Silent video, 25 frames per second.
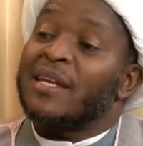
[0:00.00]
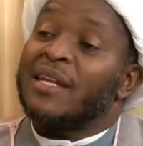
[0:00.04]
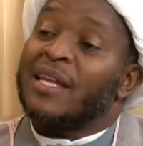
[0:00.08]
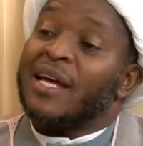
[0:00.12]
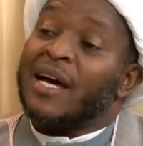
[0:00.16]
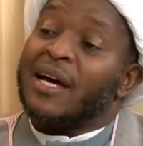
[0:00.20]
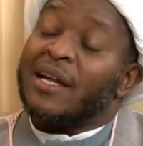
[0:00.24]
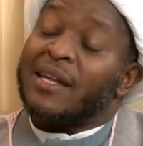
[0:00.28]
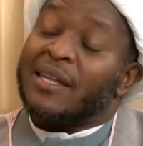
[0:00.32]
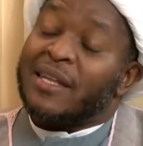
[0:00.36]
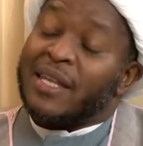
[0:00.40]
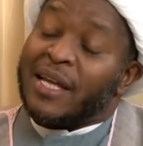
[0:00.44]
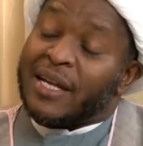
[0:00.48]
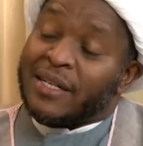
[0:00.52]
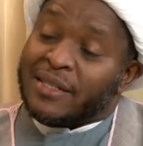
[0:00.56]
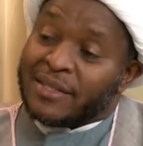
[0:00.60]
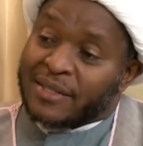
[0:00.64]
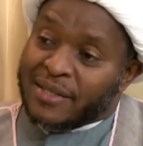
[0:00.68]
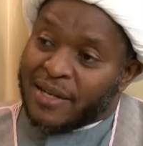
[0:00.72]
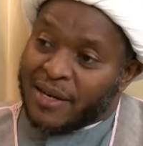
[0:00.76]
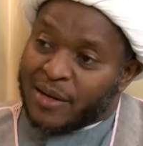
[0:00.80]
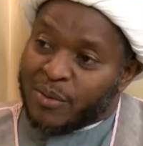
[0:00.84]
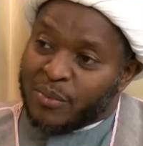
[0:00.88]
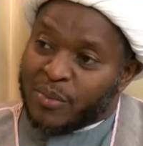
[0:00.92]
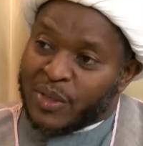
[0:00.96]
that
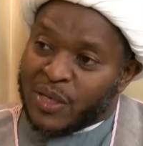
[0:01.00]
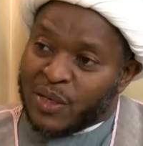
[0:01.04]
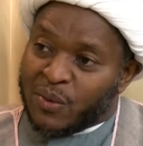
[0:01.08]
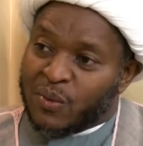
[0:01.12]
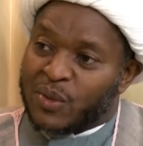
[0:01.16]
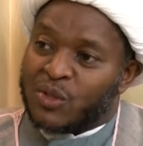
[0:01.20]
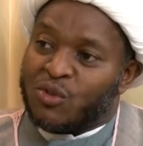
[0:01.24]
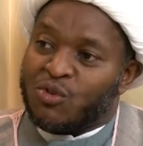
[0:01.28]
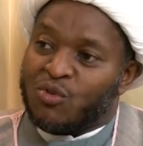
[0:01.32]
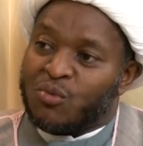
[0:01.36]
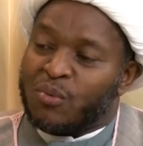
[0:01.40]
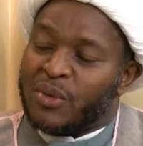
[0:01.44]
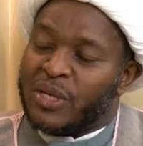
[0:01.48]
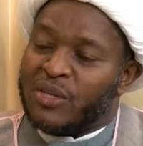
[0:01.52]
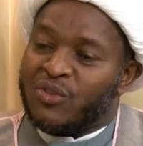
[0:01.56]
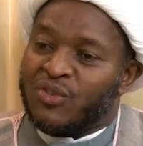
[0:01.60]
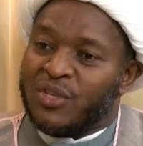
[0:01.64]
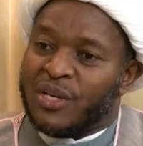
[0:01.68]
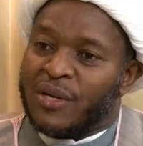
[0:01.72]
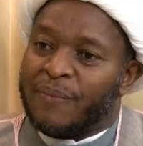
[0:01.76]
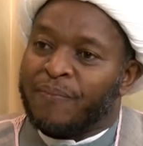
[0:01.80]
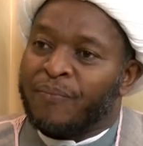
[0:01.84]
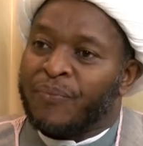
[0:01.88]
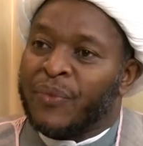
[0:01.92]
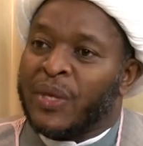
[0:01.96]
tarbiyah which you
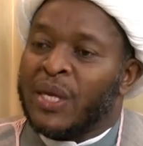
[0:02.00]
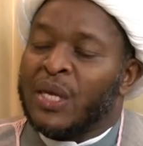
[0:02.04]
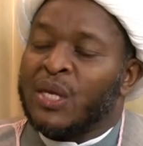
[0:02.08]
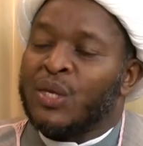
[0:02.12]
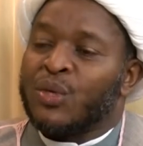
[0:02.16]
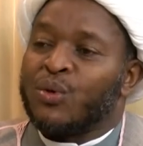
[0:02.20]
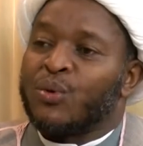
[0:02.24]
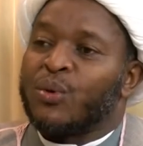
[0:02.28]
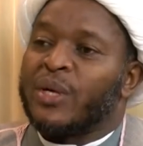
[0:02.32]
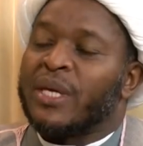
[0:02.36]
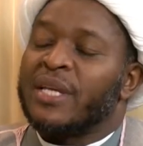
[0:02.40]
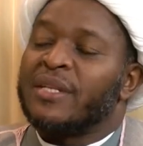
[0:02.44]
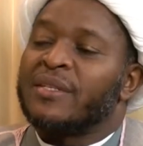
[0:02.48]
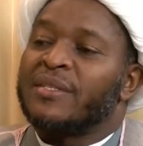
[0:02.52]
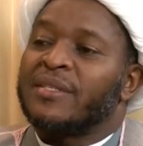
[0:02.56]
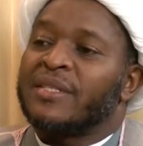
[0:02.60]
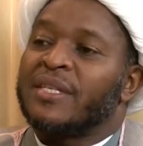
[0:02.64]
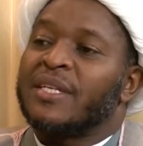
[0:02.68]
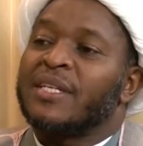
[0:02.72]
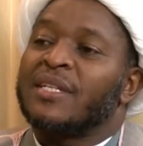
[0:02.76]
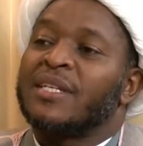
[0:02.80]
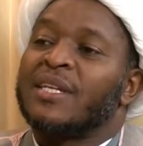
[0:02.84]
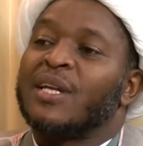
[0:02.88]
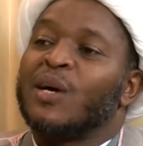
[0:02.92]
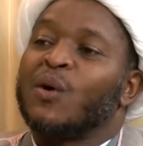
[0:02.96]
mentioned, you can see
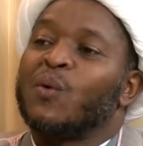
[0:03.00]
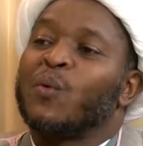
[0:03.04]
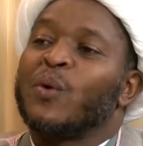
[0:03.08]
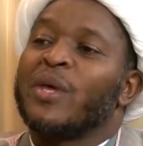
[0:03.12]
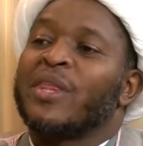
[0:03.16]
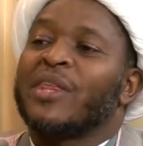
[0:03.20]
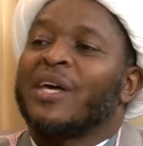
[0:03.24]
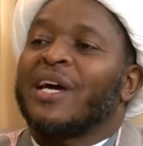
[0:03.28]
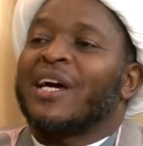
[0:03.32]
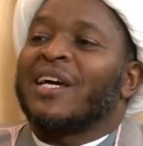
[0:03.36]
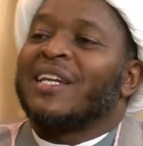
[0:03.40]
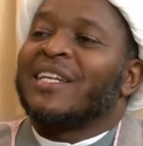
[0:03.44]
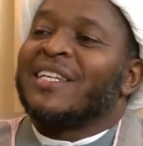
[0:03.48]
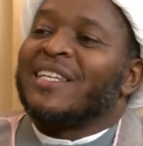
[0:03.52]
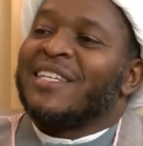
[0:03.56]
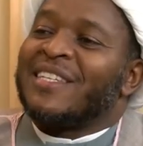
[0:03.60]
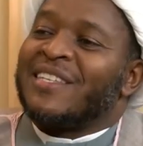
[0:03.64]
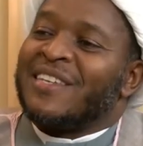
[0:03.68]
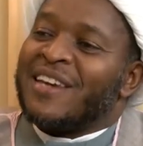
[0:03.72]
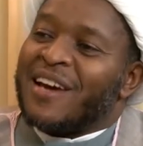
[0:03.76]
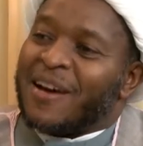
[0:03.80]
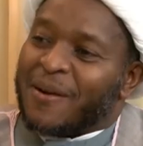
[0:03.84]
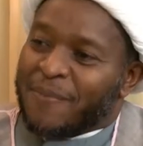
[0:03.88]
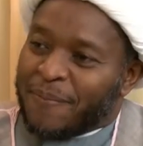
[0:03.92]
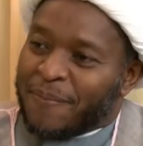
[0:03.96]
it now with Khadija.